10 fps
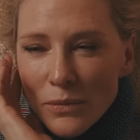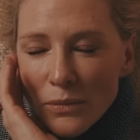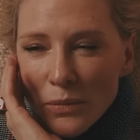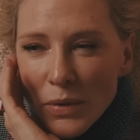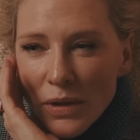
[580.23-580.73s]

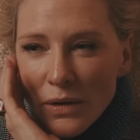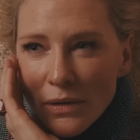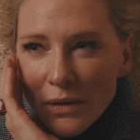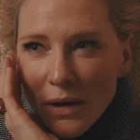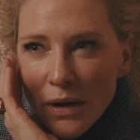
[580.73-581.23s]
with
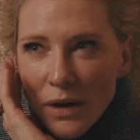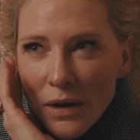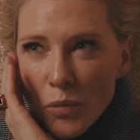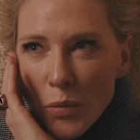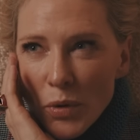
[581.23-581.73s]
a
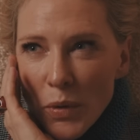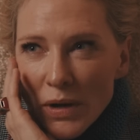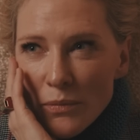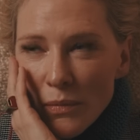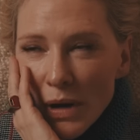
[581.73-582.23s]
woman who had
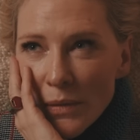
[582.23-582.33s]
a